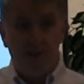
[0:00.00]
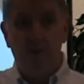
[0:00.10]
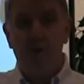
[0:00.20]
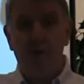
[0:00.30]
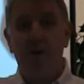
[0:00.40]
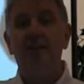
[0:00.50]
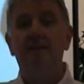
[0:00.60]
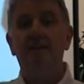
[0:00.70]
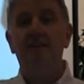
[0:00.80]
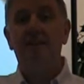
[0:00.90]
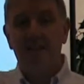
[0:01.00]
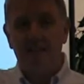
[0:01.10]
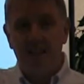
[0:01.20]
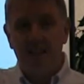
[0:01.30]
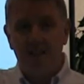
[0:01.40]
so you were
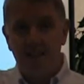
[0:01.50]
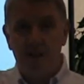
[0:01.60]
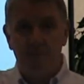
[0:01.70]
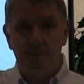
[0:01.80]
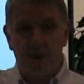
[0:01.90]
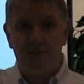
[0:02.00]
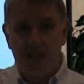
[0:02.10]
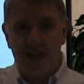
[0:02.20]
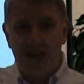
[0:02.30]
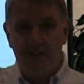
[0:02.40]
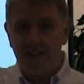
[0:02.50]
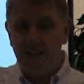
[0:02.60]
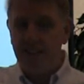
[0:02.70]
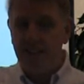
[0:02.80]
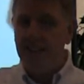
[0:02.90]
seriously above the
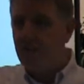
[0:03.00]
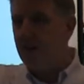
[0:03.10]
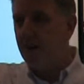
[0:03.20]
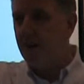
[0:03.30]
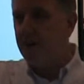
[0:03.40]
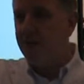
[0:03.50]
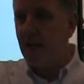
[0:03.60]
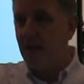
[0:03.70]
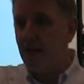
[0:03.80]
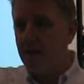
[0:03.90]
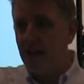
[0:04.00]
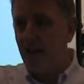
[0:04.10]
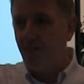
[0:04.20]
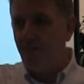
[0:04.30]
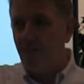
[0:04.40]
average. If you got over that
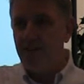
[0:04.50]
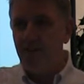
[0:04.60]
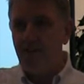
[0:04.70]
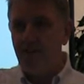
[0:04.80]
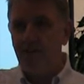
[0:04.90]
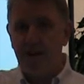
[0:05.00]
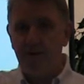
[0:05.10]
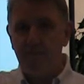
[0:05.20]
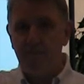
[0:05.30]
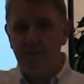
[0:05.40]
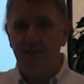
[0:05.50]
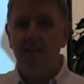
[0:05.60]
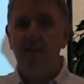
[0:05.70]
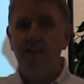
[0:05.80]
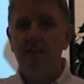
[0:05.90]
level in your grammar
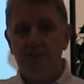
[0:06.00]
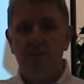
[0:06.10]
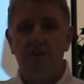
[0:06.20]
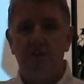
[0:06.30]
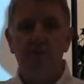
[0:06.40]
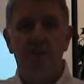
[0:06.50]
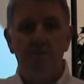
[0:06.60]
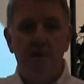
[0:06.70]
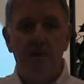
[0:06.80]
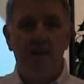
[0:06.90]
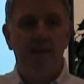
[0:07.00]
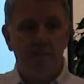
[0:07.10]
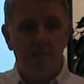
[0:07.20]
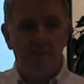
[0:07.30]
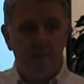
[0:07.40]
test, your score was
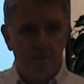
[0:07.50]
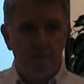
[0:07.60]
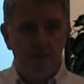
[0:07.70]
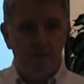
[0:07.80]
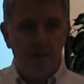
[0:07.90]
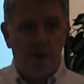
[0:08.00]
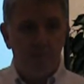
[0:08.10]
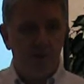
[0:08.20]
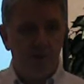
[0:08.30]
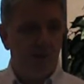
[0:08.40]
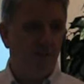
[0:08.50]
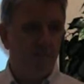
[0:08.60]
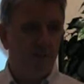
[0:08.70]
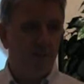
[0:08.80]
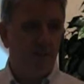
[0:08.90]
automatically up,
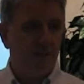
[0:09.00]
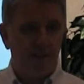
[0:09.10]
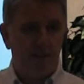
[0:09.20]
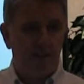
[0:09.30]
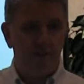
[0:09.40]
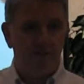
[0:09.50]
say, from 6 to 6.5.